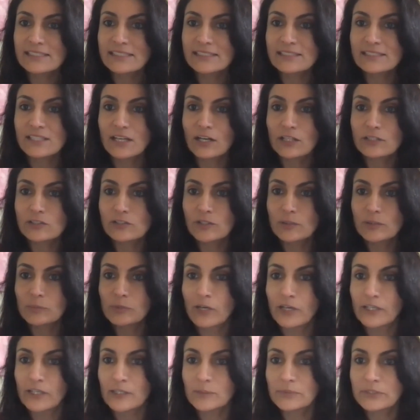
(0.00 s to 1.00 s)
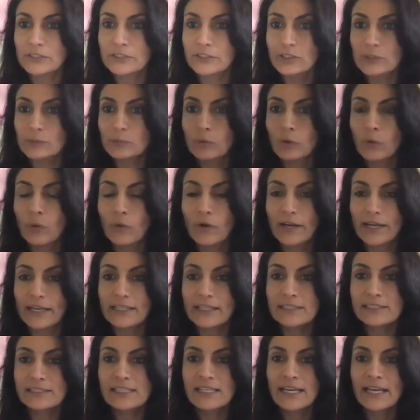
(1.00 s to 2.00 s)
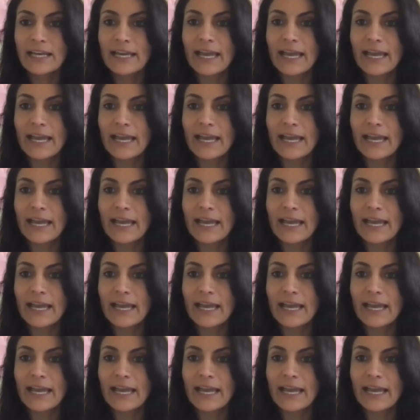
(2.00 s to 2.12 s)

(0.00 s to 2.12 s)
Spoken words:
since Audrey brought up a good point.